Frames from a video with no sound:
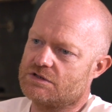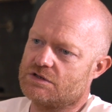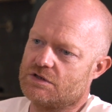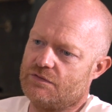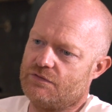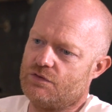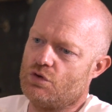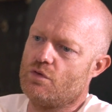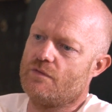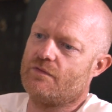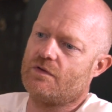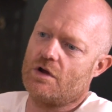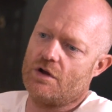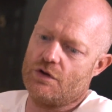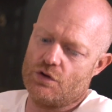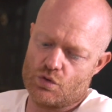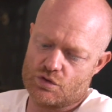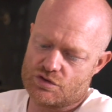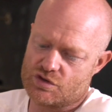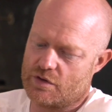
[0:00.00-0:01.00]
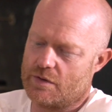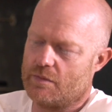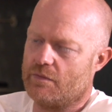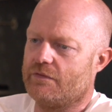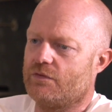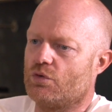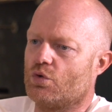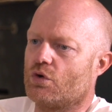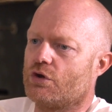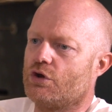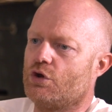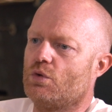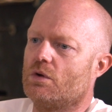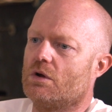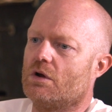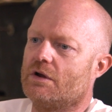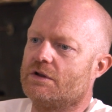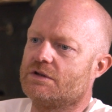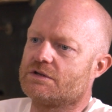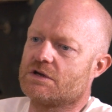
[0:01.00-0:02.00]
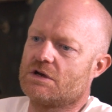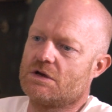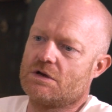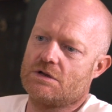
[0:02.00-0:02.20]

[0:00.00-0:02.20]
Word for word: so you've learnt your script with your cue lines.